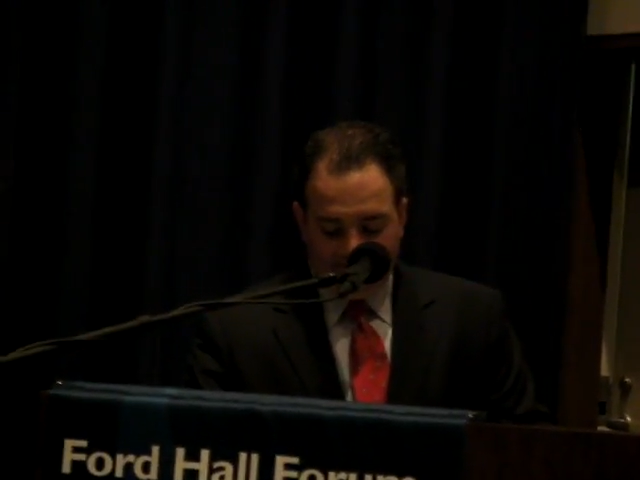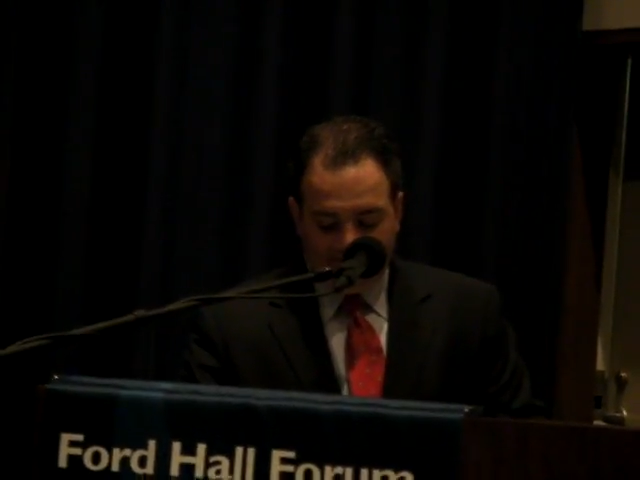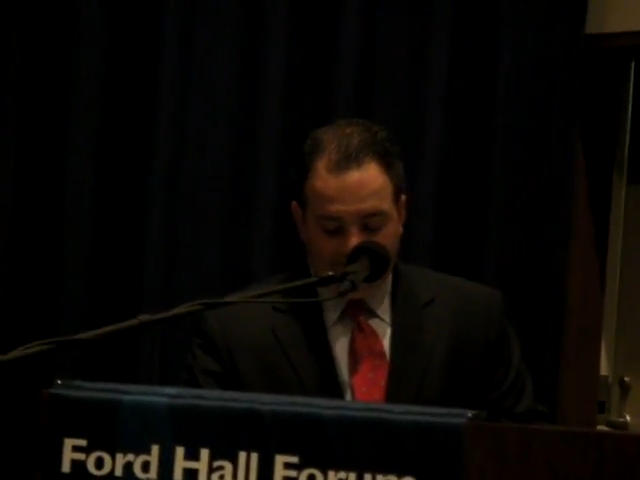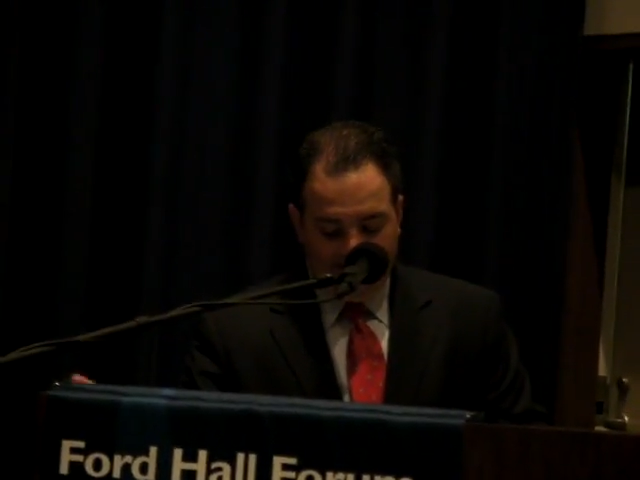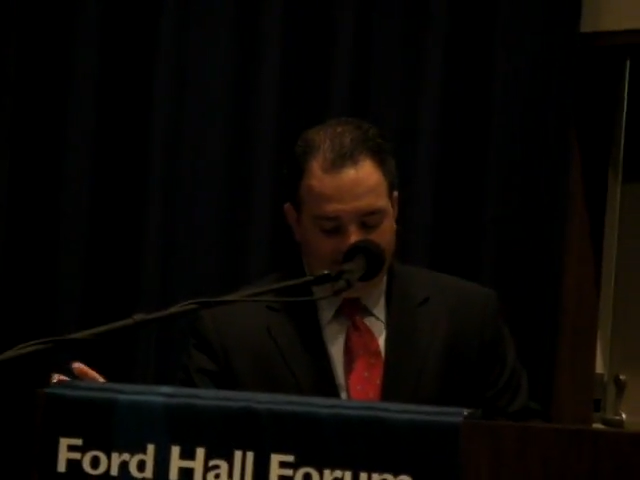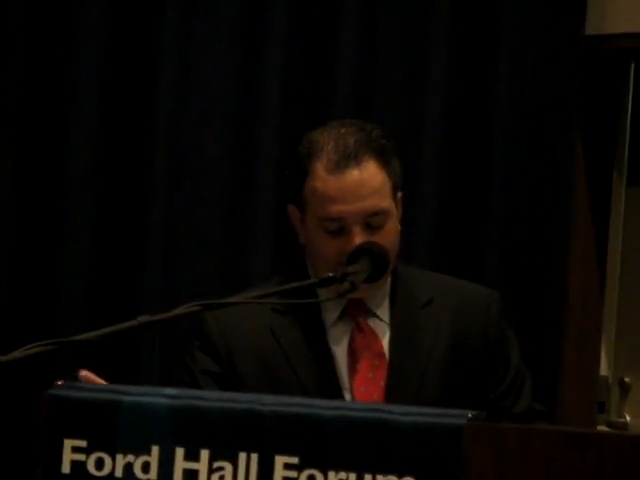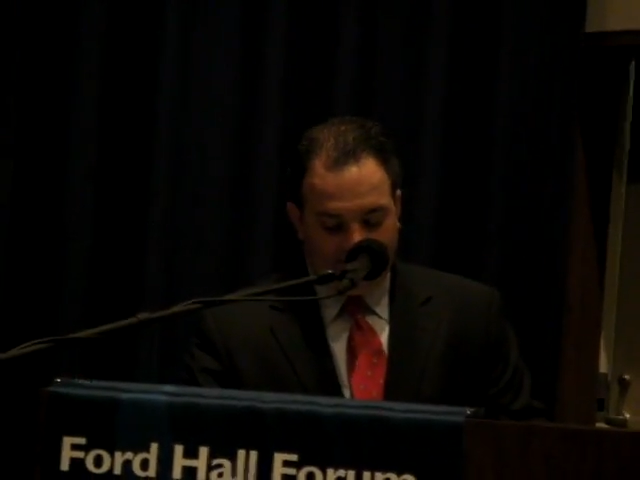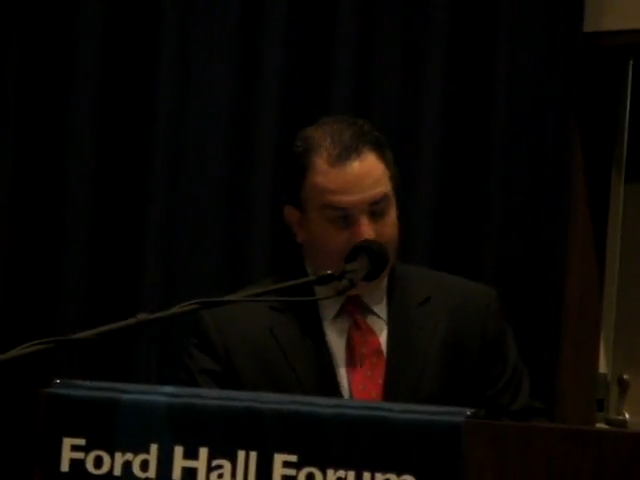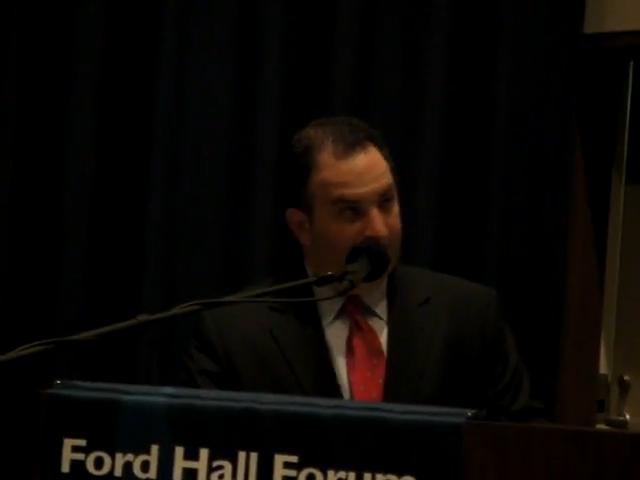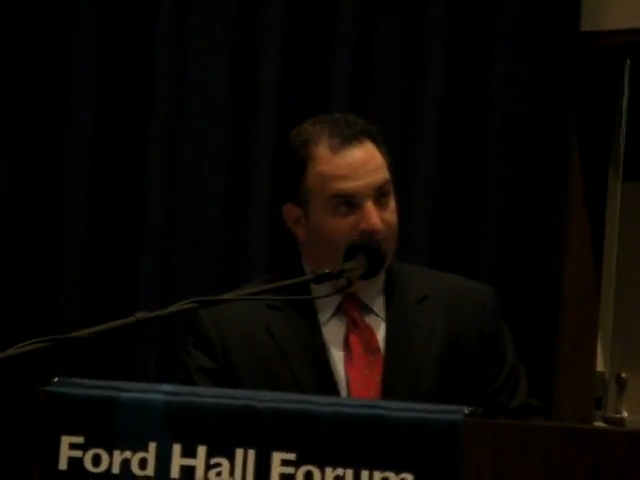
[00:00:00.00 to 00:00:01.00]
The staff and the
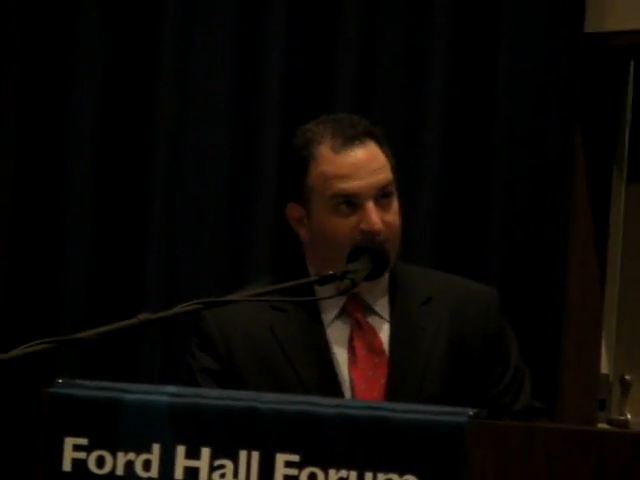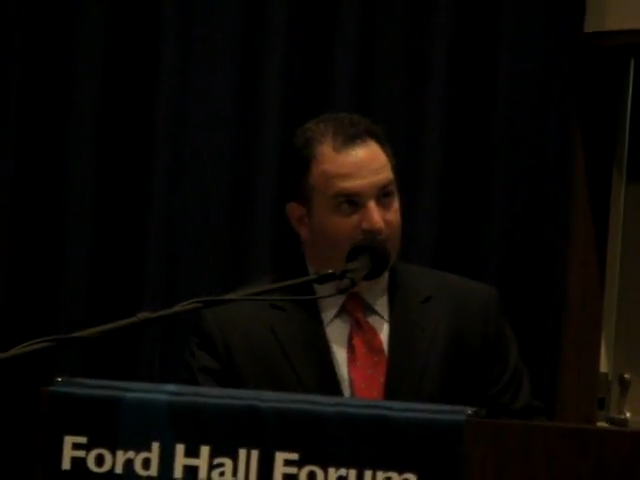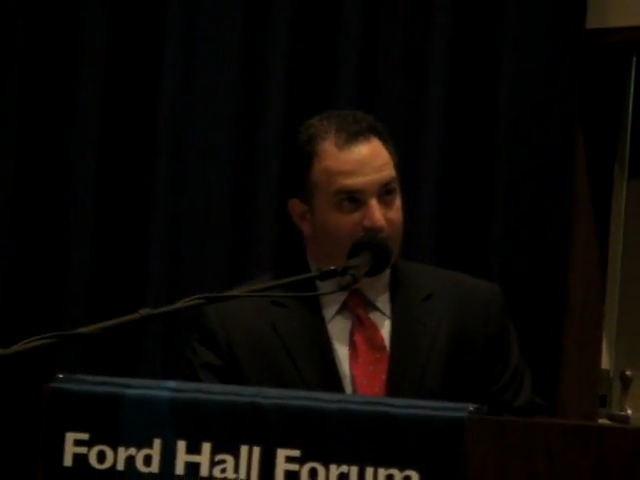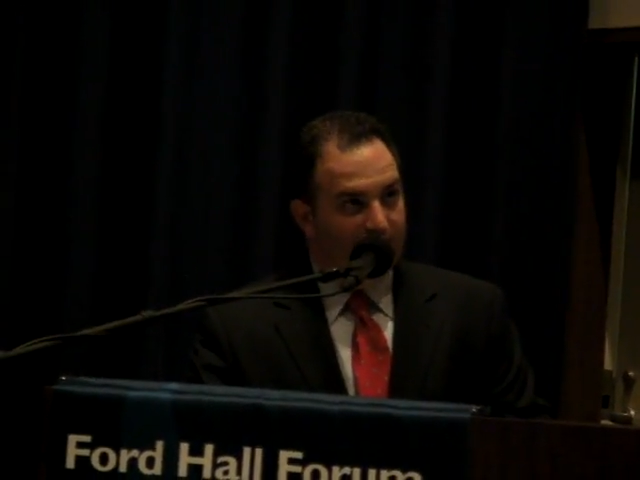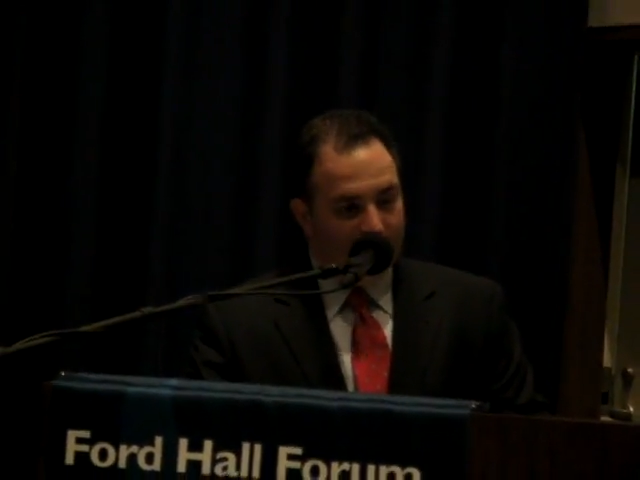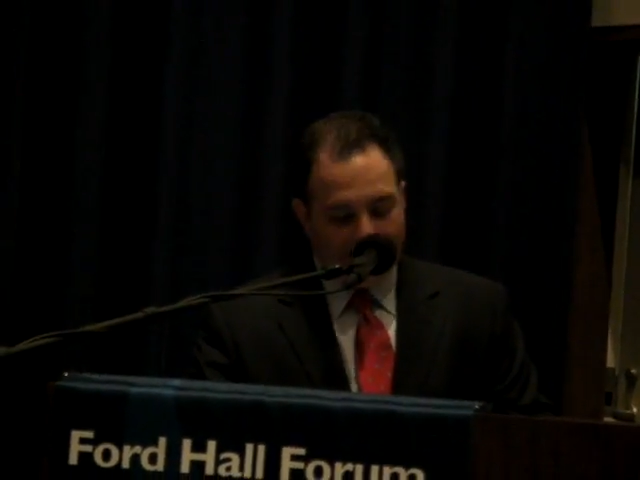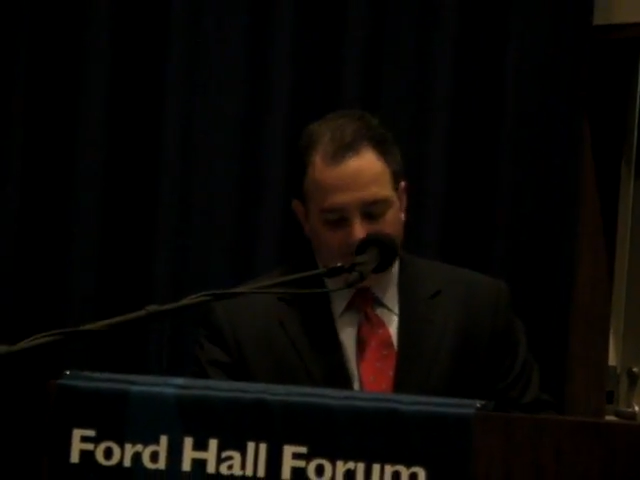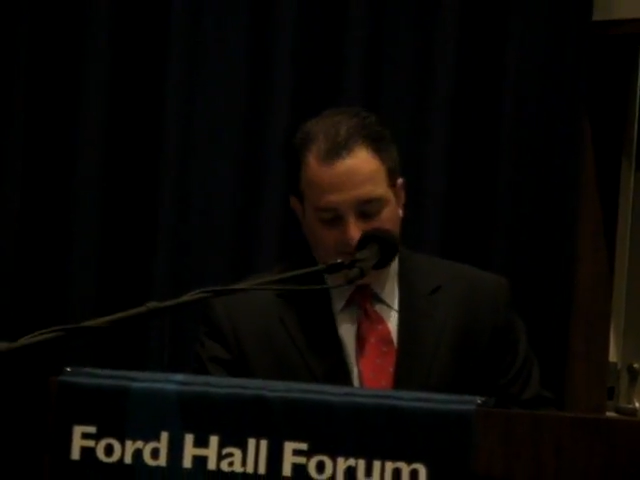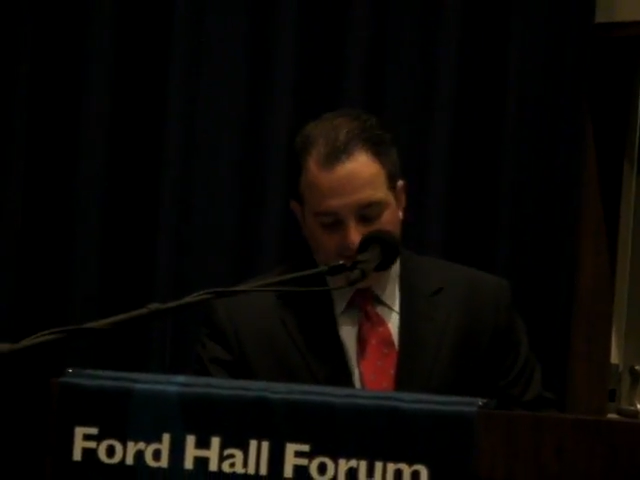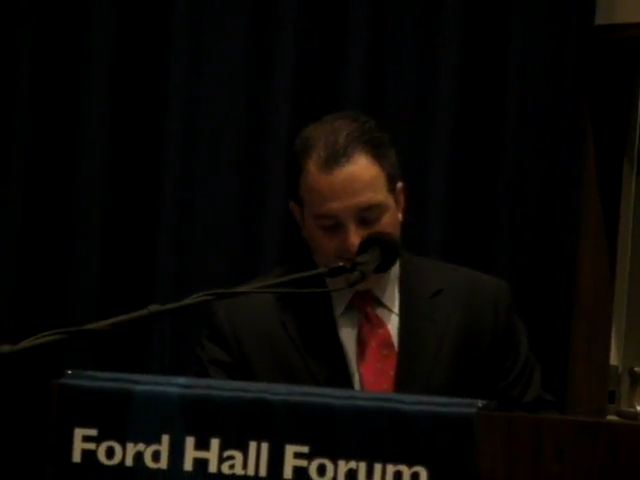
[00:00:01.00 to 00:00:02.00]
leadership here at the
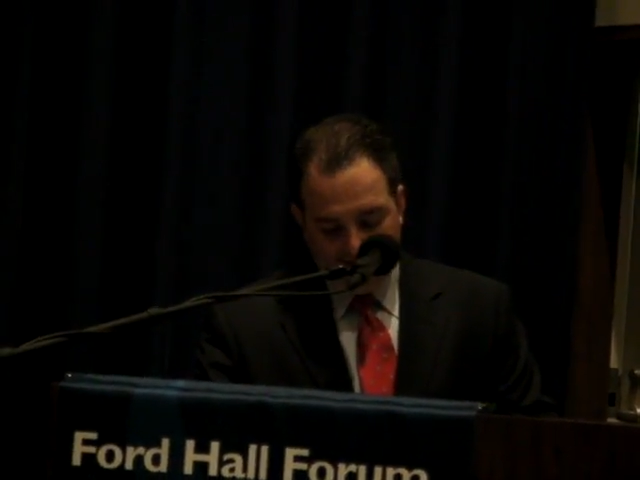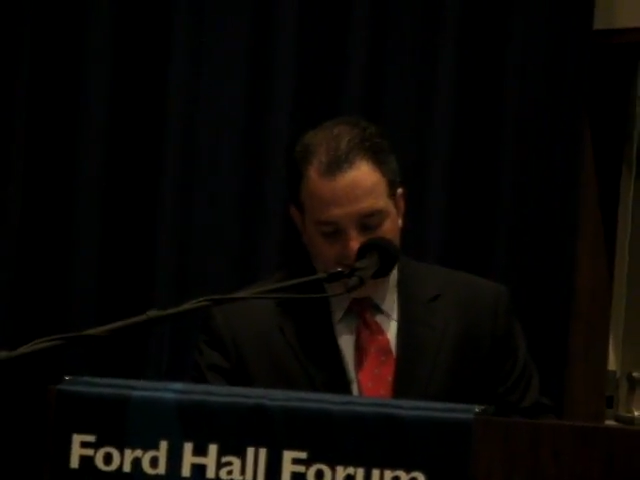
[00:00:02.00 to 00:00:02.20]
library